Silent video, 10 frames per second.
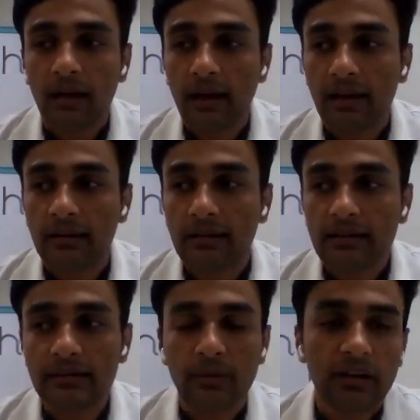and
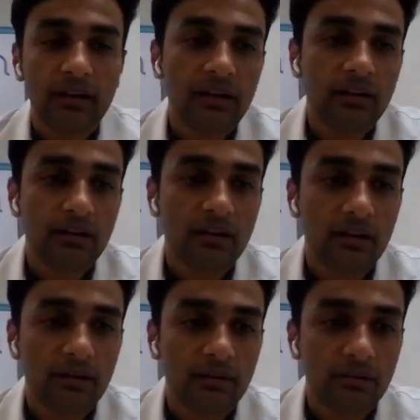this way
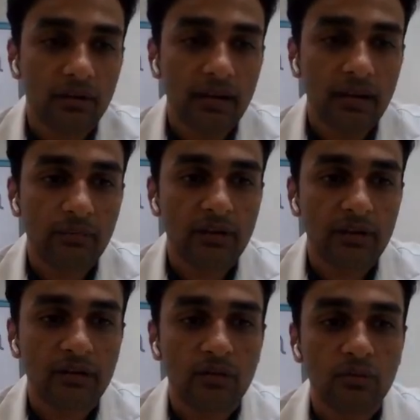you're
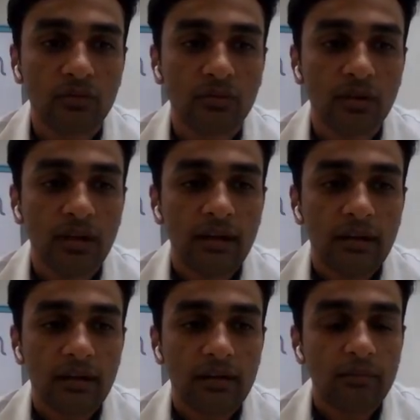able to
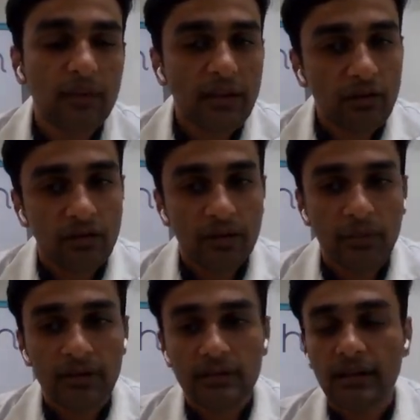complete your
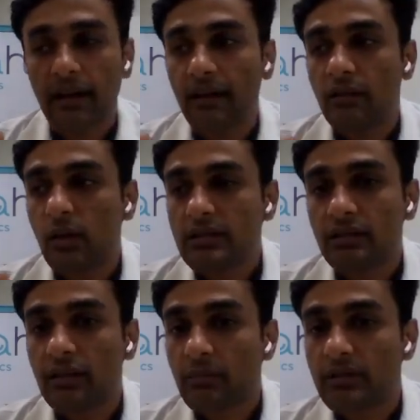treatments, and once the
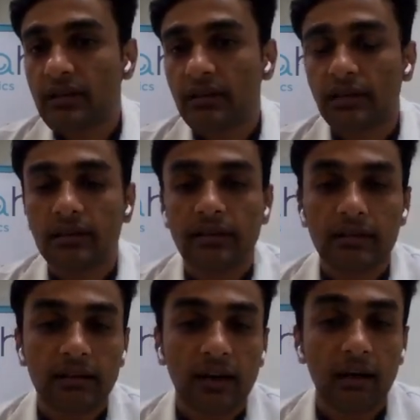treatments are done,
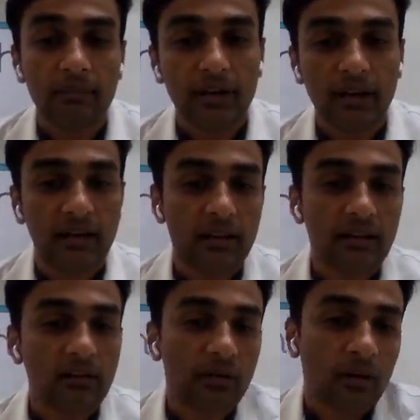the uptake
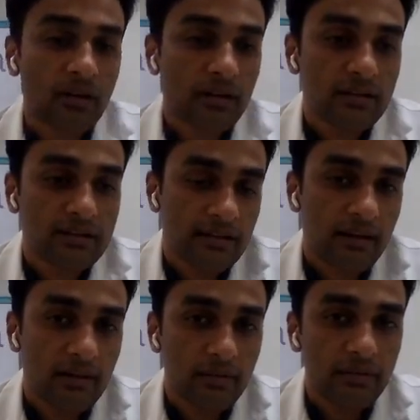in the body is
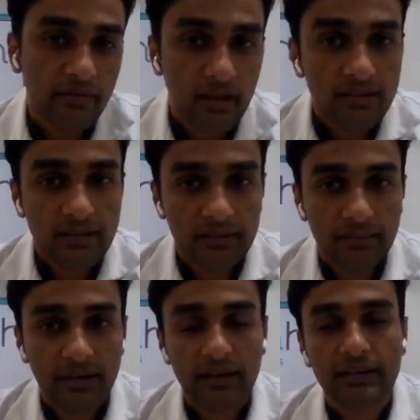incredibly fast,
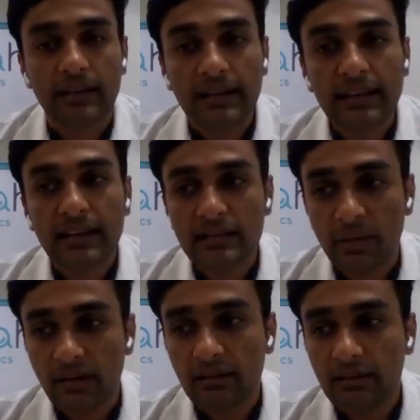right? The healing is
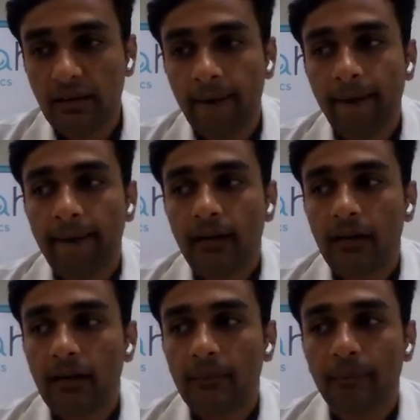better.
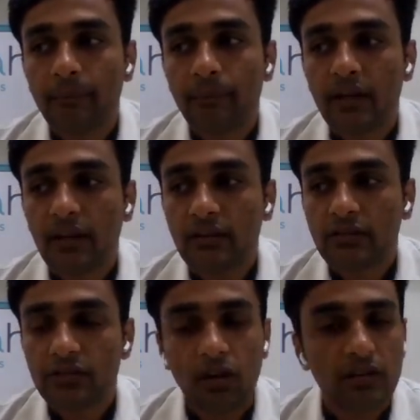In
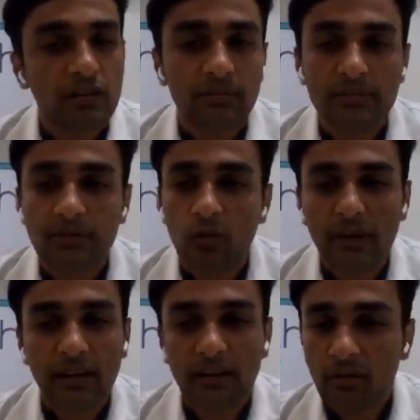short terms, no
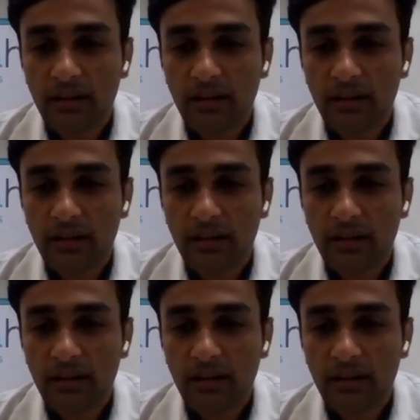bleeding, no